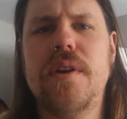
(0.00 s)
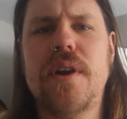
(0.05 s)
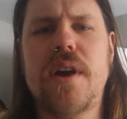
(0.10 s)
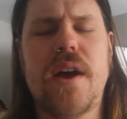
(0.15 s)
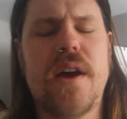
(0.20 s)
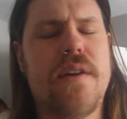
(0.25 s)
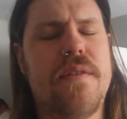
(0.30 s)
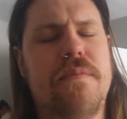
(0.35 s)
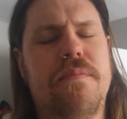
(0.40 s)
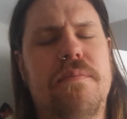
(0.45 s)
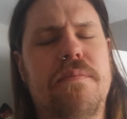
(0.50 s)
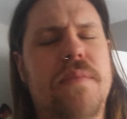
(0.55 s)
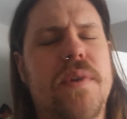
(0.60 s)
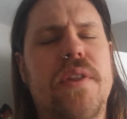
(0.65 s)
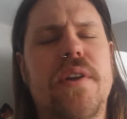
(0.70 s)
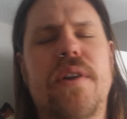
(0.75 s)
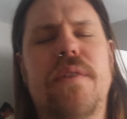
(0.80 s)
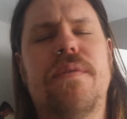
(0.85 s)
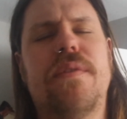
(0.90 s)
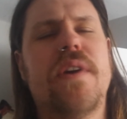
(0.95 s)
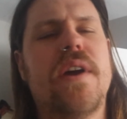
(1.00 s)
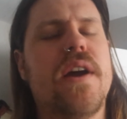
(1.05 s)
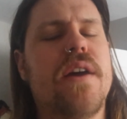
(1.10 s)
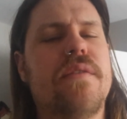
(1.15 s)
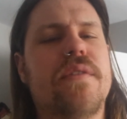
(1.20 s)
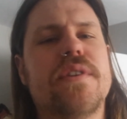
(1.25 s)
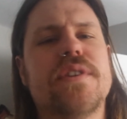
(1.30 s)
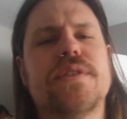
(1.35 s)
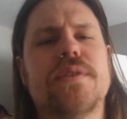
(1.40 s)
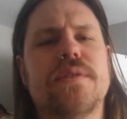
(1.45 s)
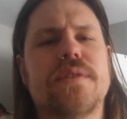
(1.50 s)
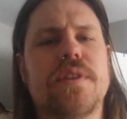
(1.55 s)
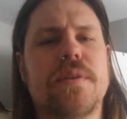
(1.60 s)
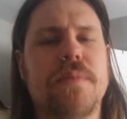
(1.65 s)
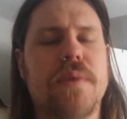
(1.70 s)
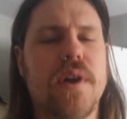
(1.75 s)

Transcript: I haven't been there forever, so it's gonna be